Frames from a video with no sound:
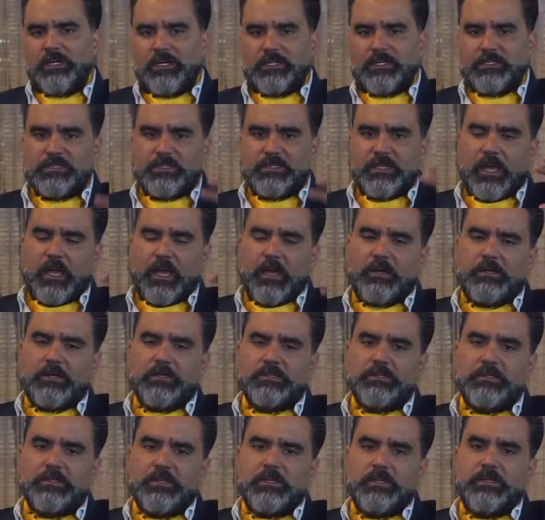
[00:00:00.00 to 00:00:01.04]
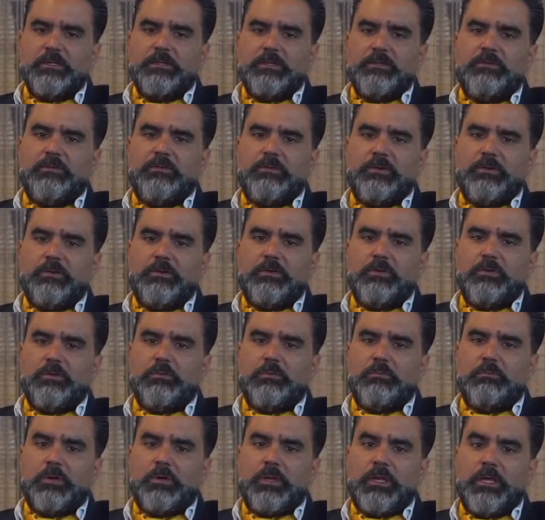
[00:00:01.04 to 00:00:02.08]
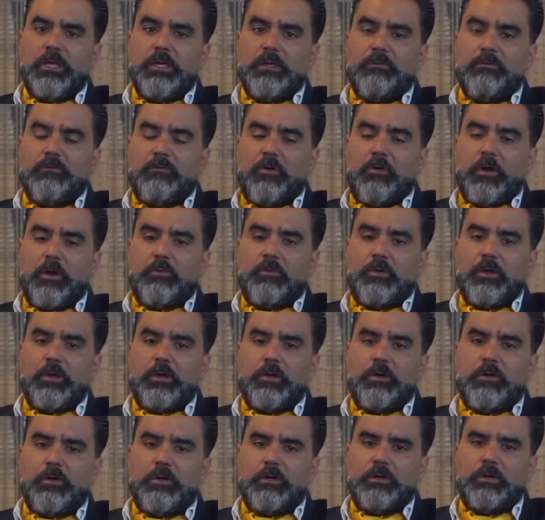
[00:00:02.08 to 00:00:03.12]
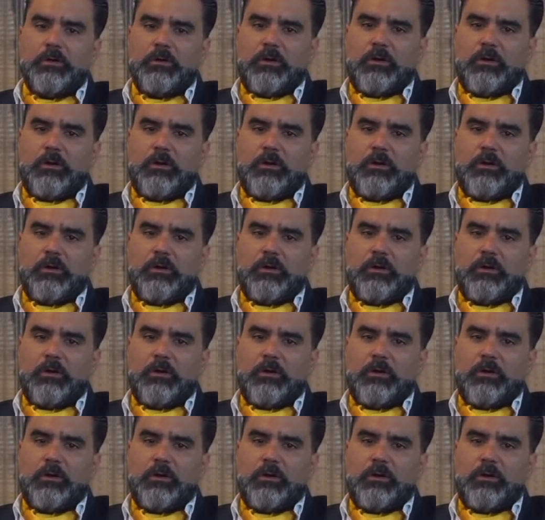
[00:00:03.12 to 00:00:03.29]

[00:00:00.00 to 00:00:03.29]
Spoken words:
stairs to believe where we're going.